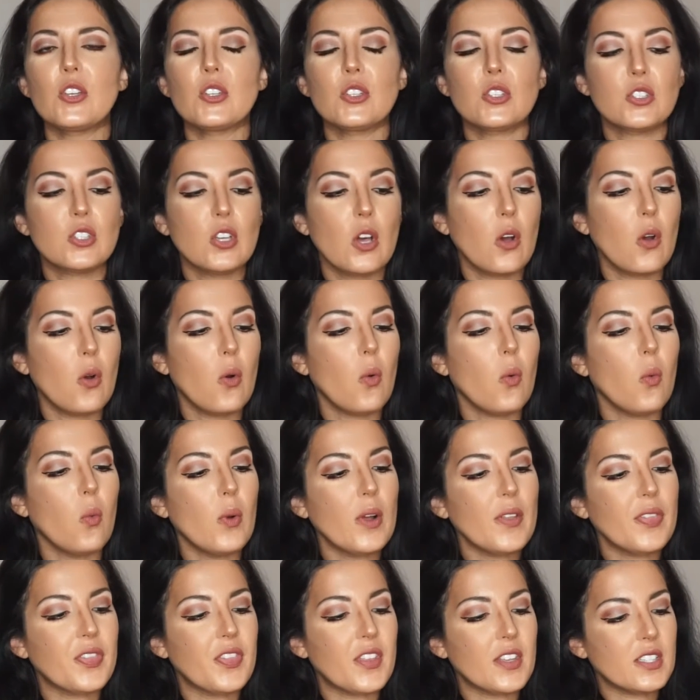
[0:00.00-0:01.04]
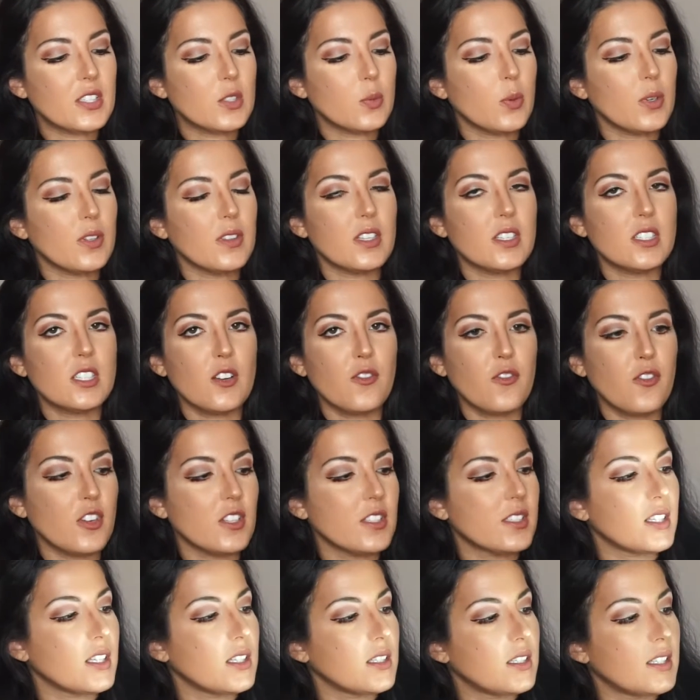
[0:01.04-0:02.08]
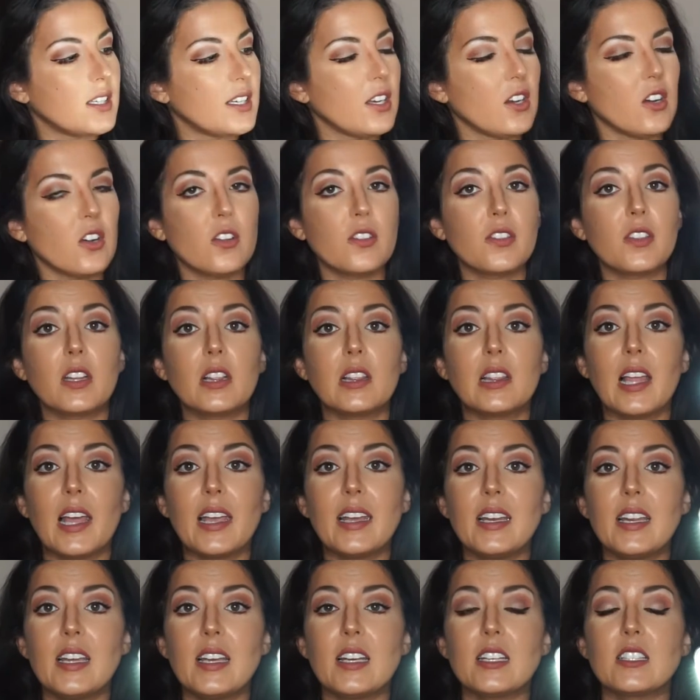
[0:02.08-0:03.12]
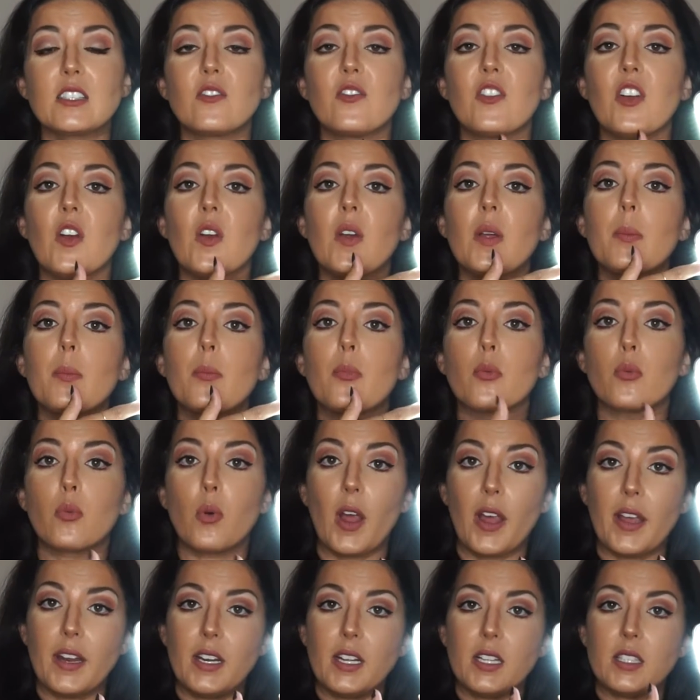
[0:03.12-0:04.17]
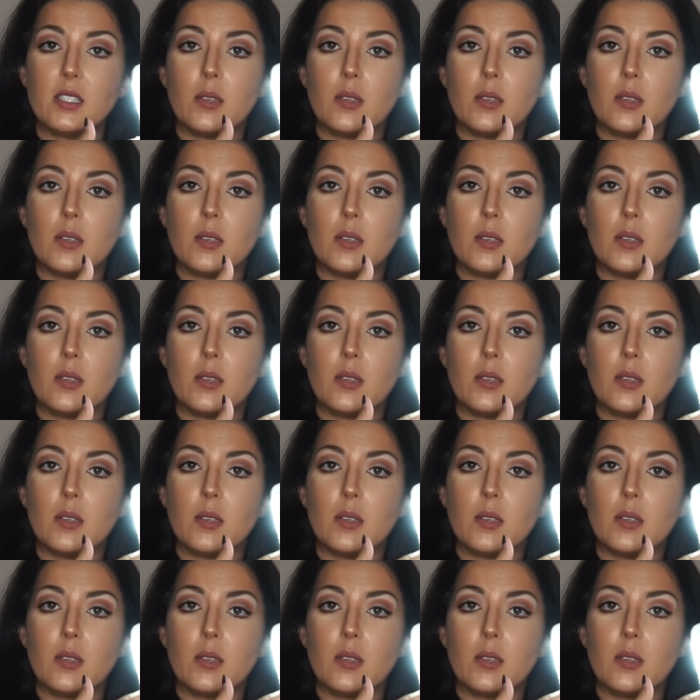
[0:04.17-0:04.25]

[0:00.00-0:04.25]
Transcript: So with this one, the difference is here, the lighting is very bright.